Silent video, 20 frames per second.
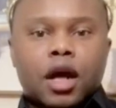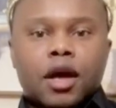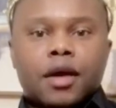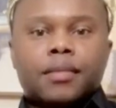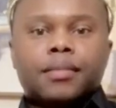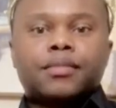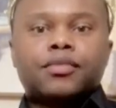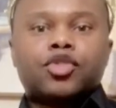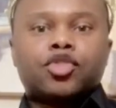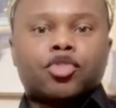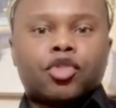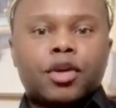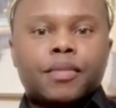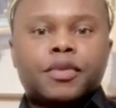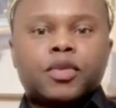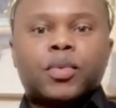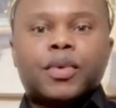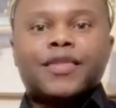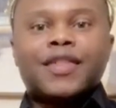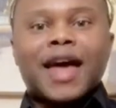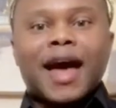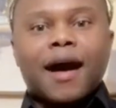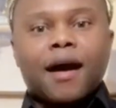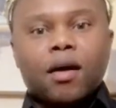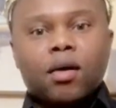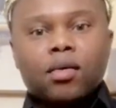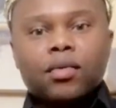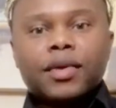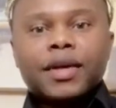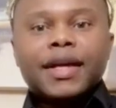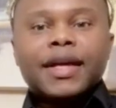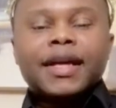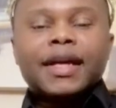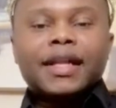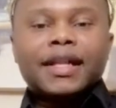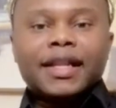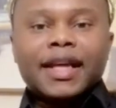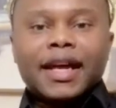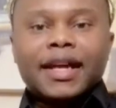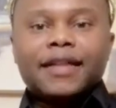um, trips without
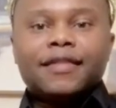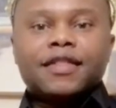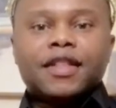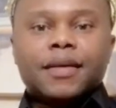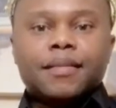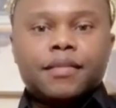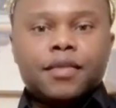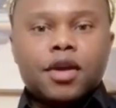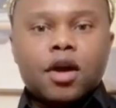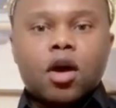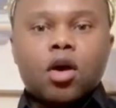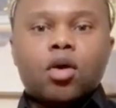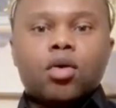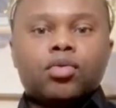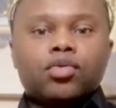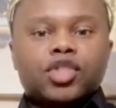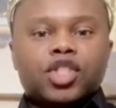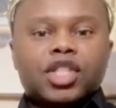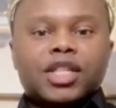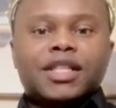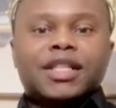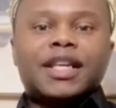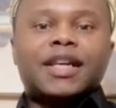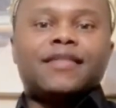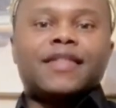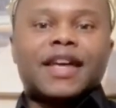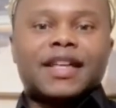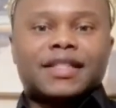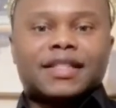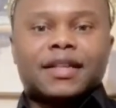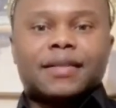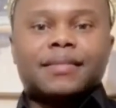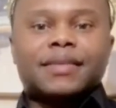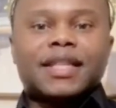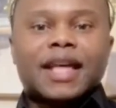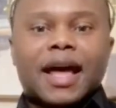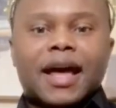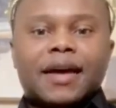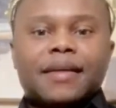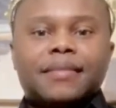letting them know she did that
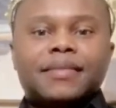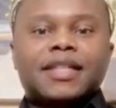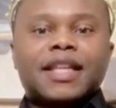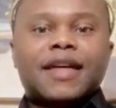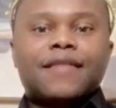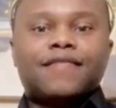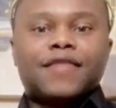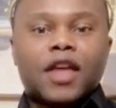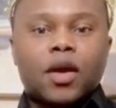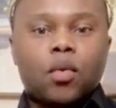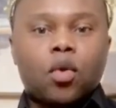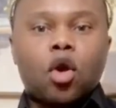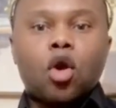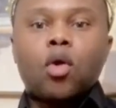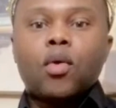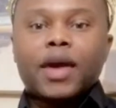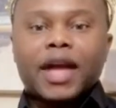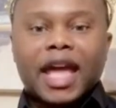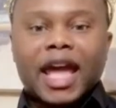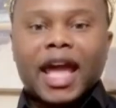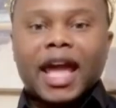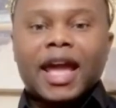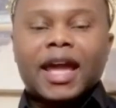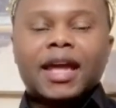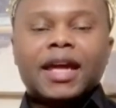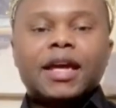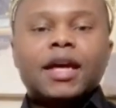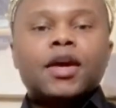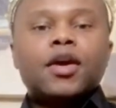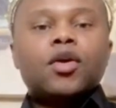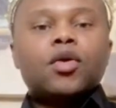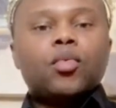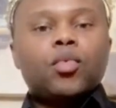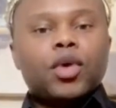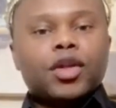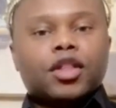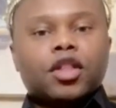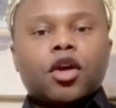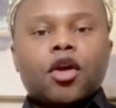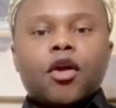sometimes and they were okay
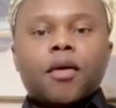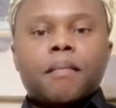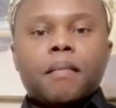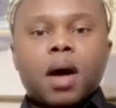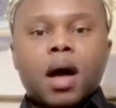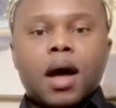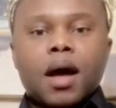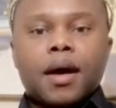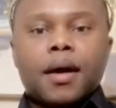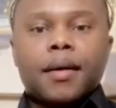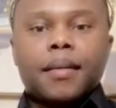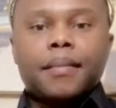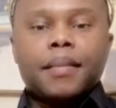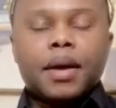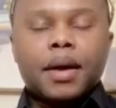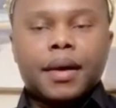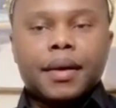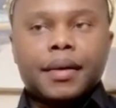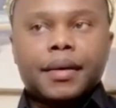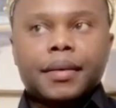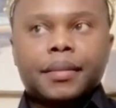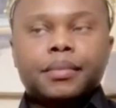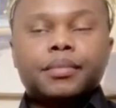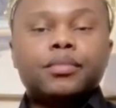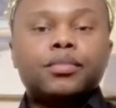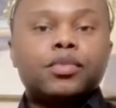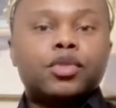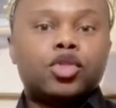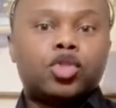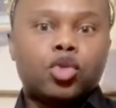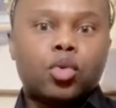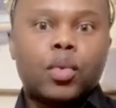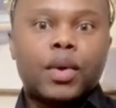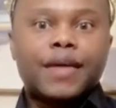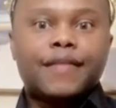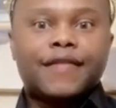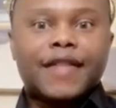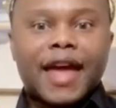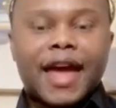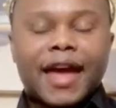with her mom um,
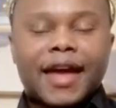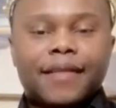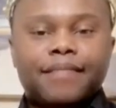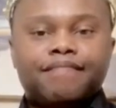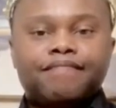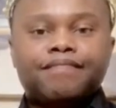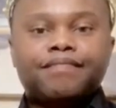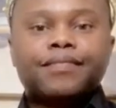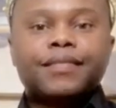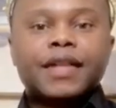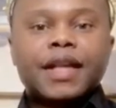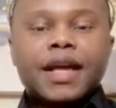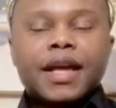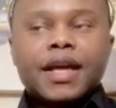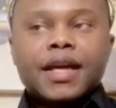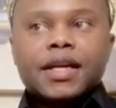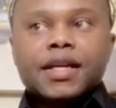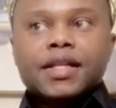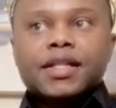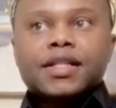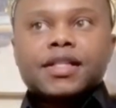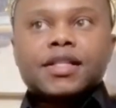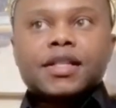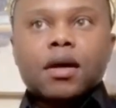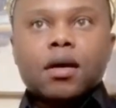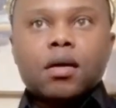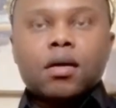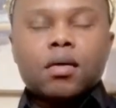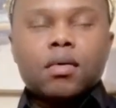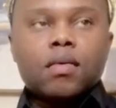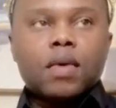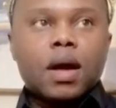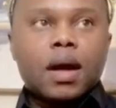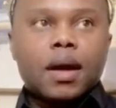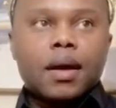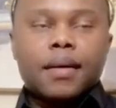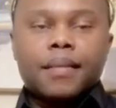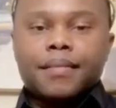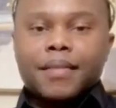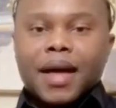doing that so
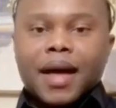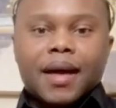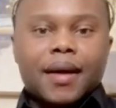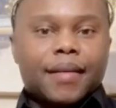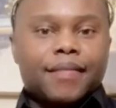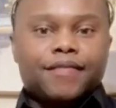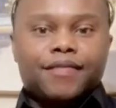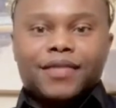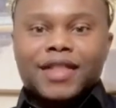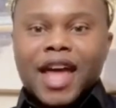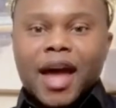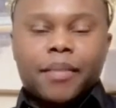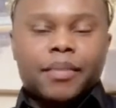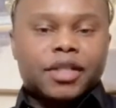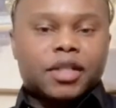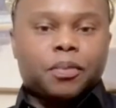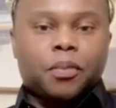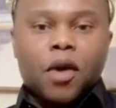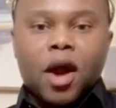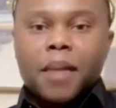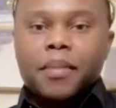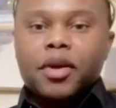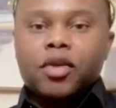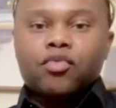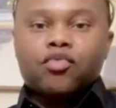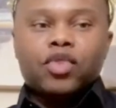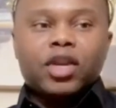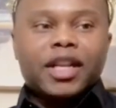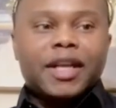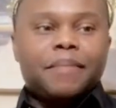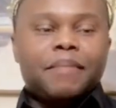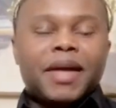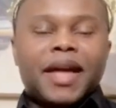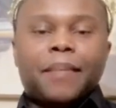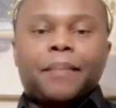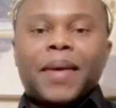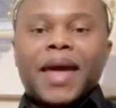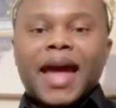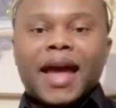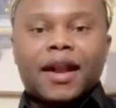um, I, that was probably a really
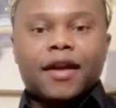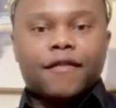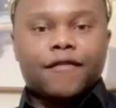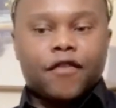big panic